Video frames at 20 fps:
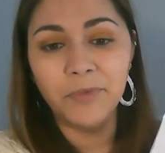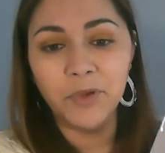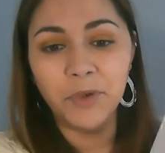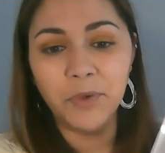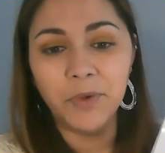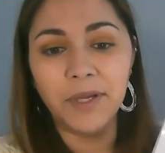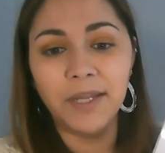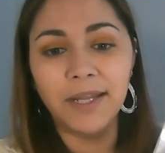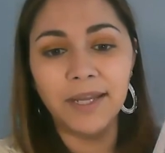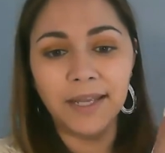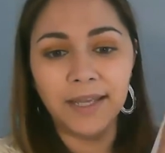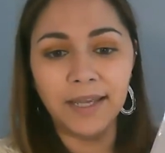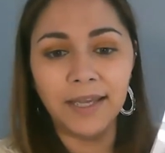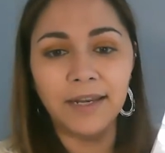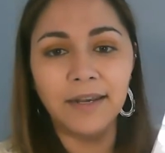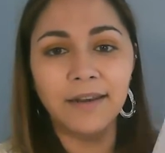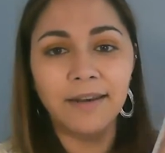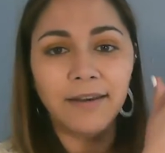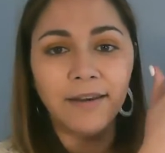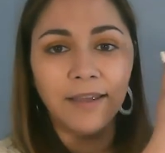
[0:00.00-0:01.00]
You can,
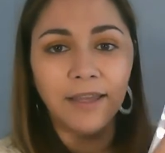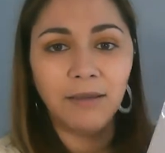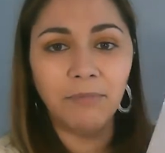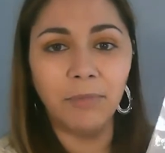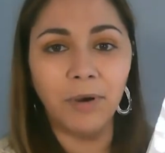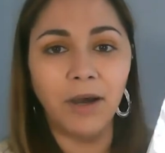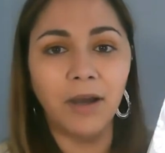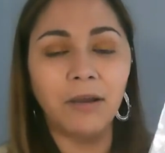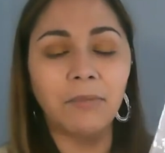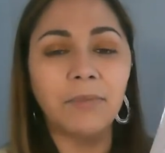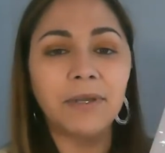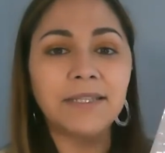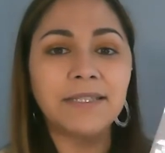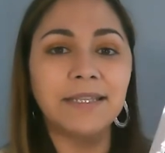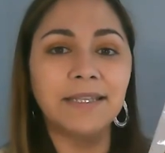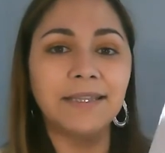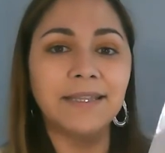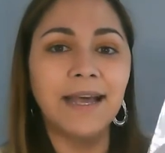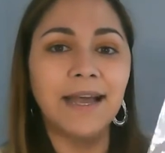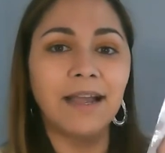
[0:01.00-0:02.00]
again, keep
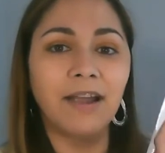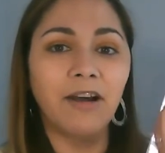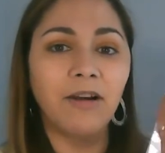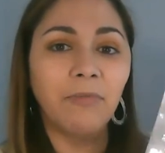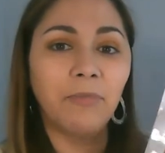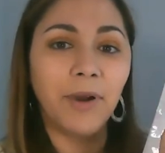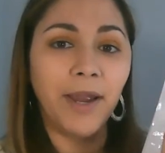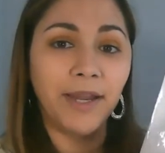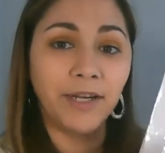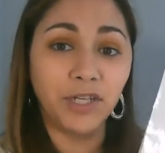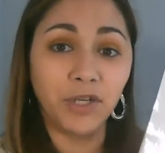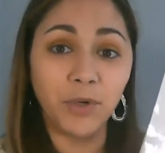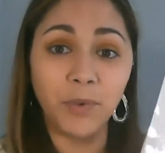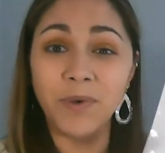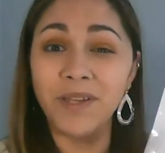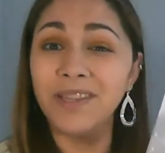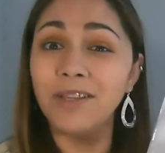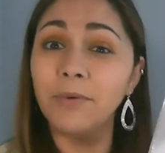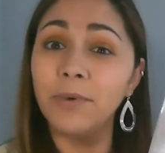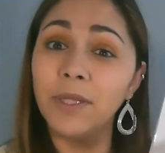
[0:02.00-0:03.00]
augmenting that comprehension
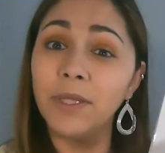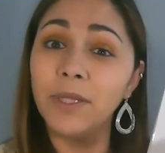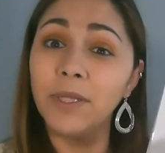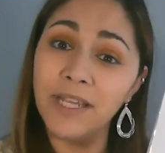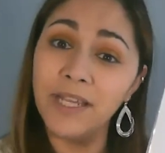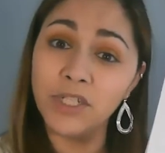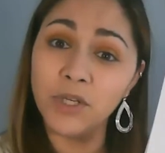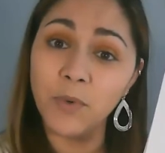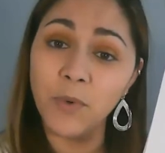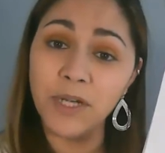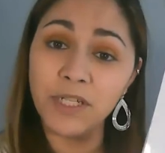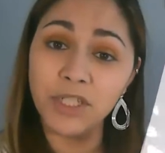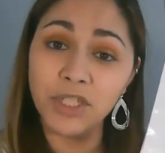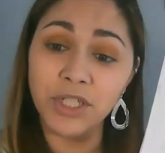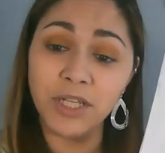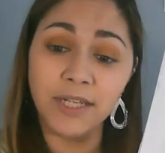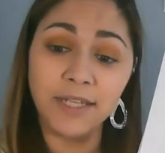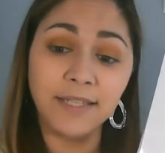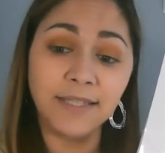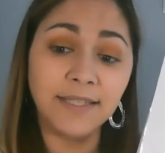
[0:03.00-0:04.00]
with WH
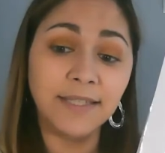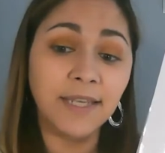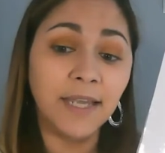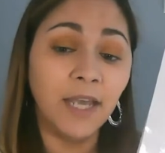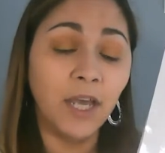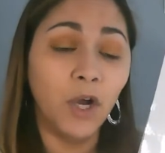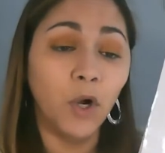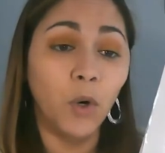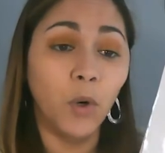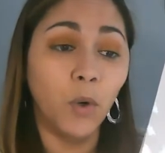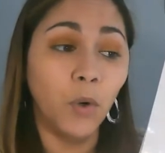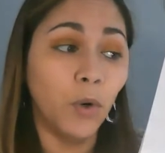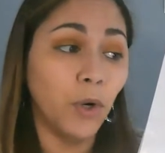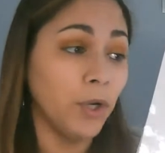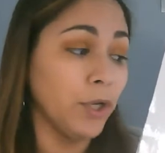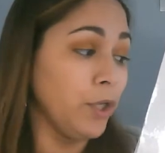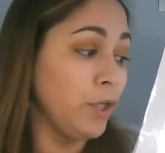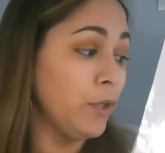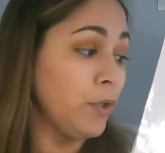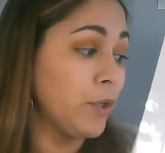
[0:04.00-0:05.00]
questions,
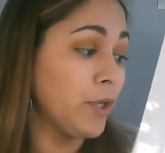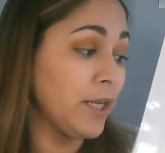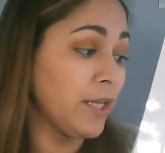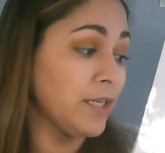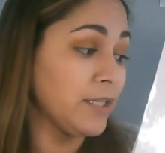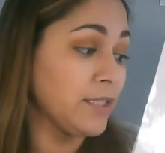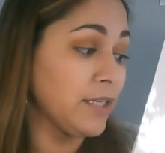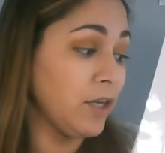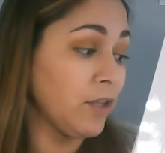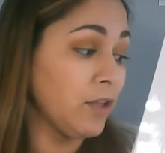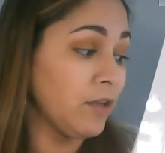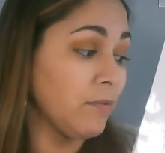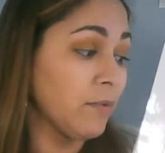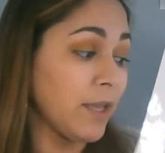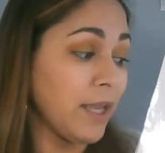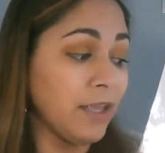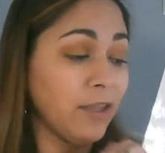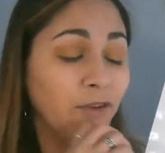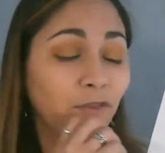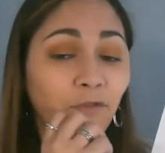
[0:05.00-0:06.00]
or you can tell them,
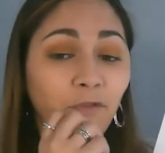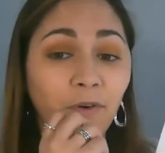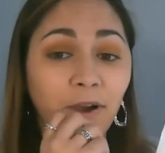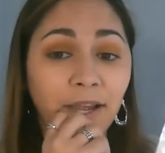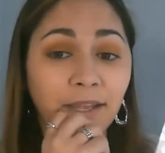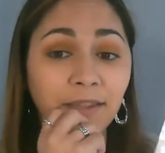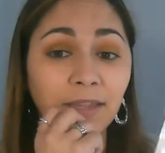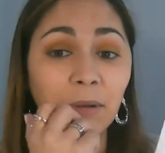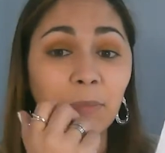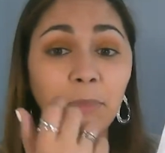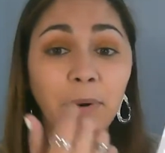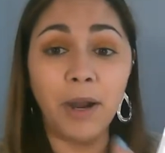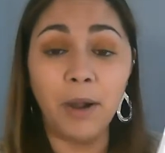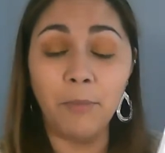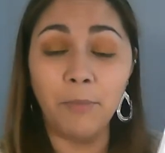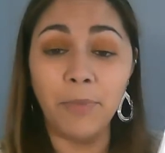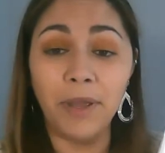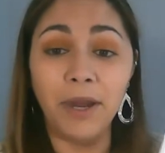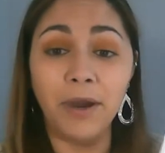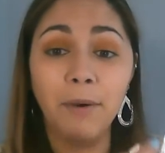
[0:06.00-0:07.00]
can you find the
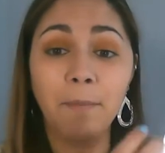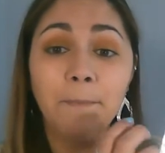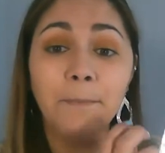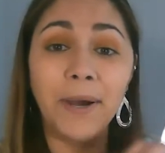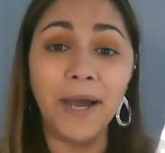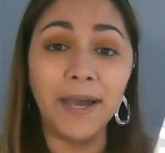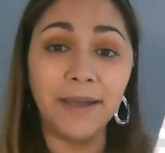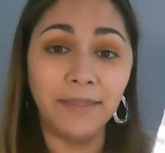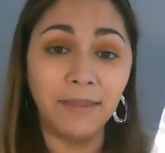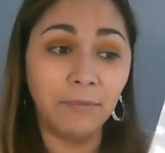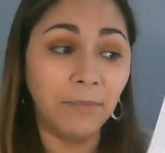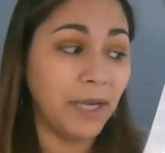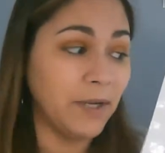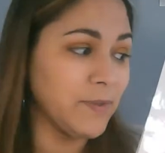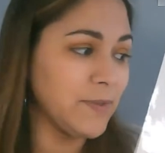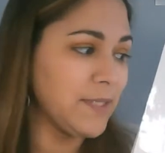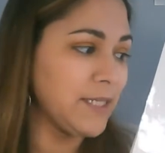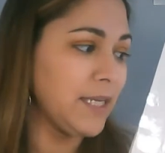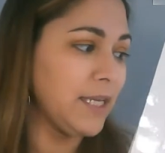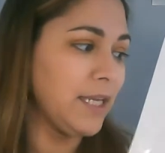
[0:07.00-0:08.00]
brown bear by the
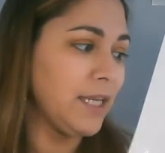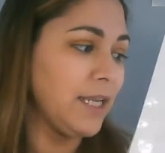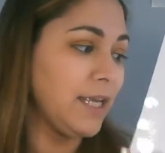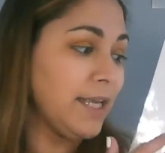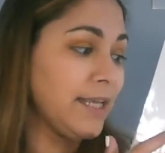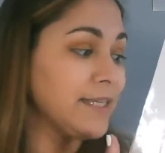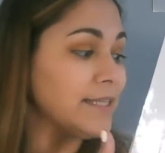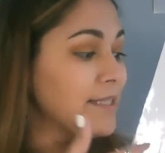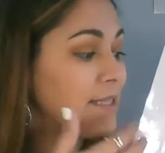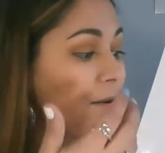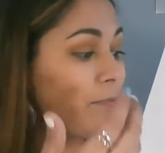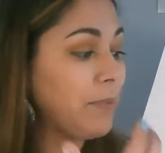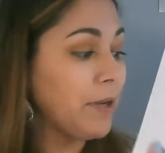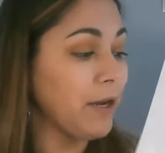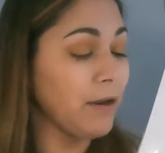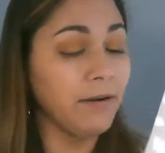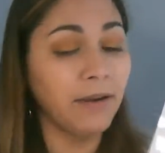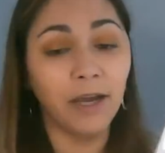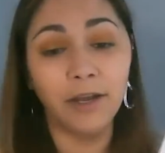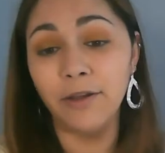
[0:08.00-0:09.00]
mountain? Is the
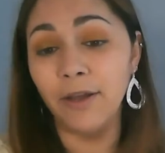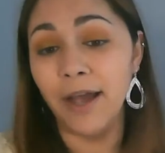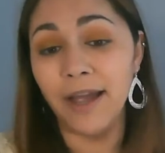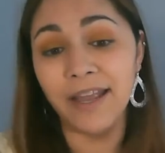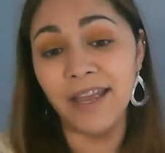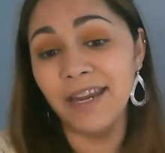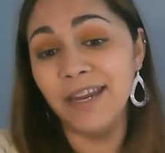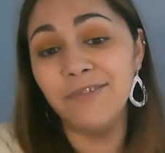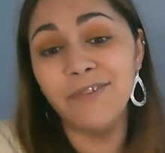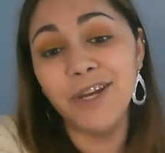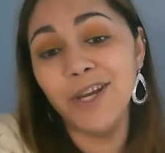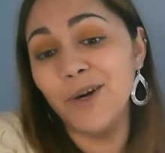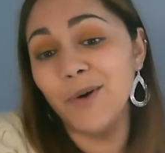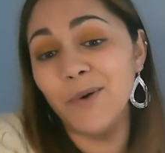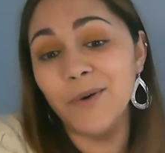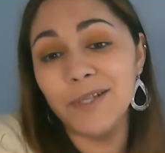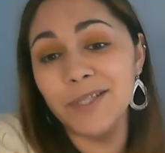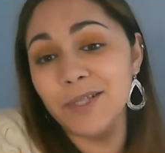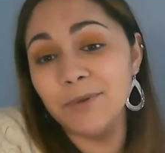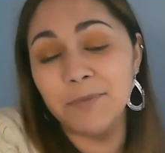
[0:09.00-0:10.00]
bear, now I can even
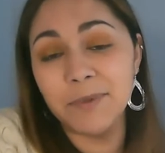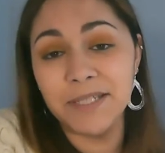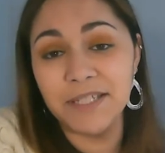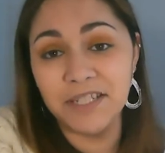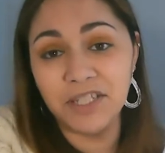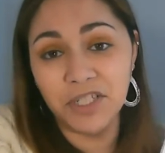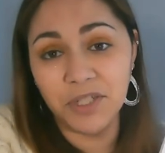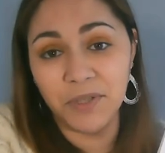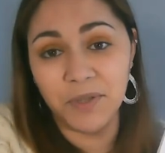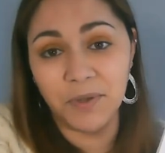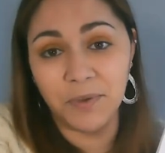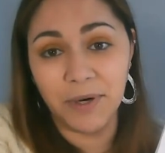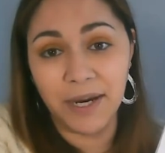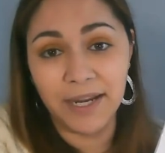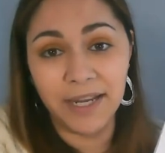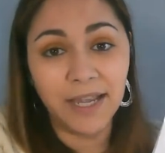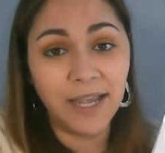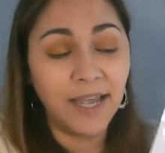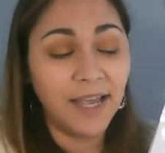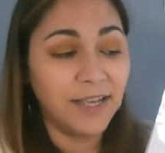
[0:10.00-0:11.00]
go into positional,
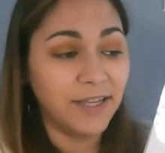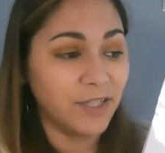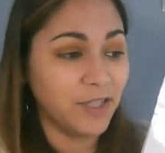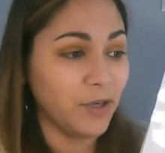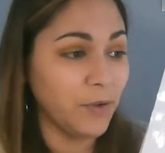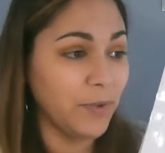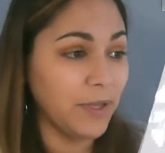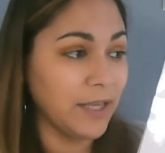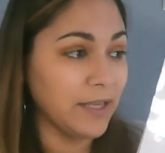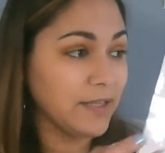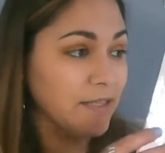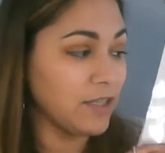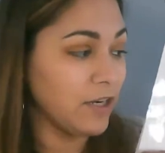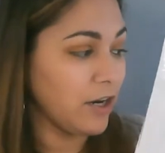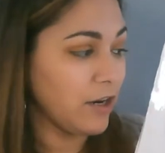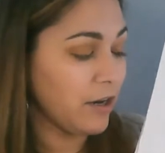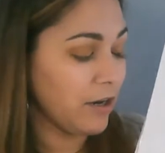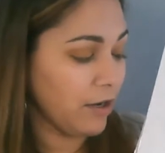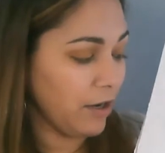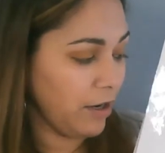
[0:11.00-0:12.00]
right? So we can
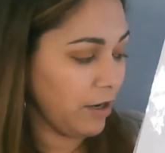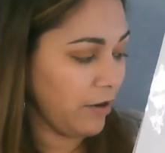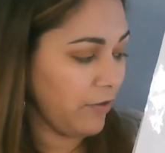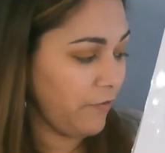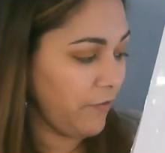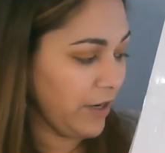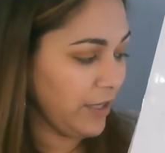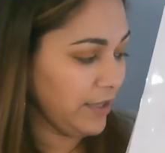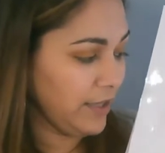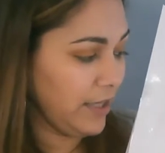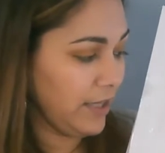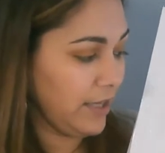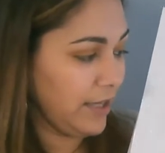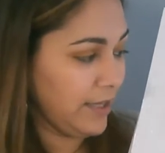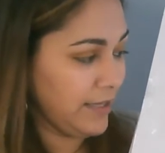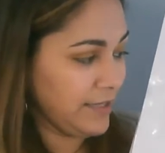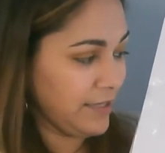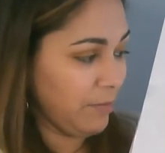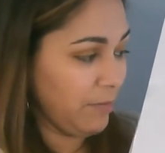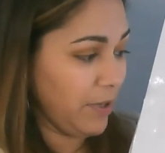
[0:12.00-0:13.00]
start finding,
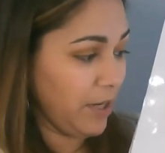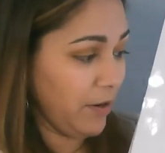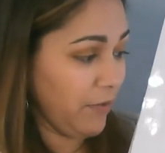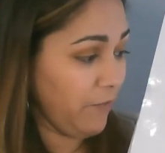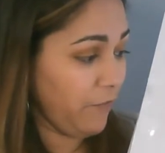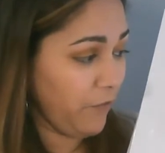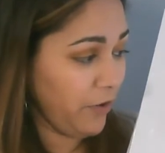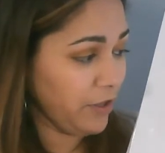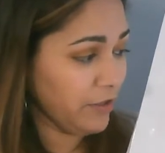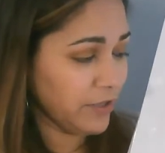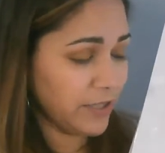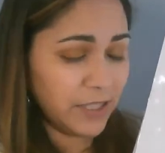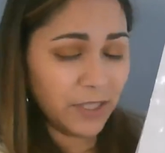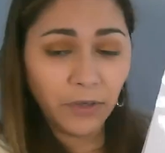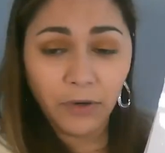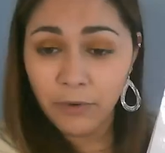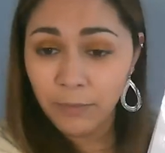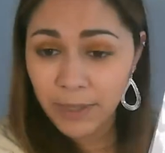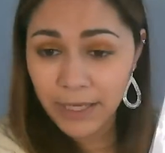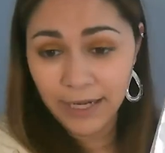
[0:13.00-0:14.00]
is the bear in front
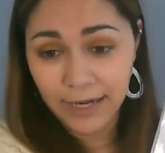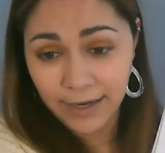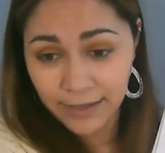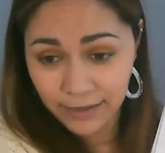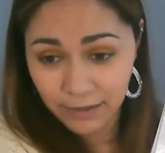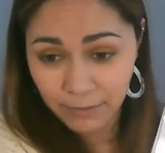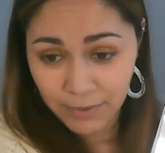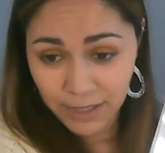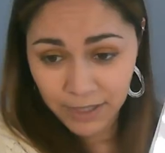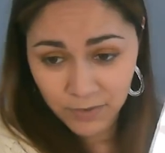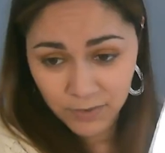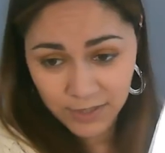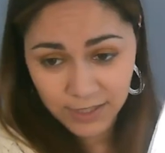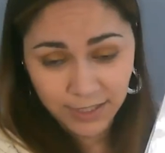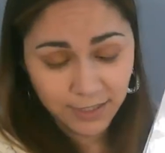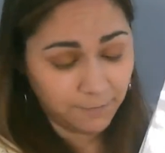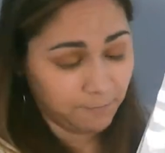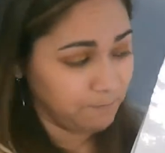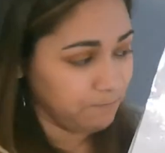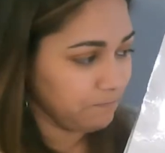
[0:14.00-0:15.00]
or behind the
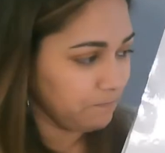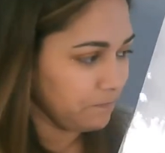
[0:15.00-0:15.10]
mountain?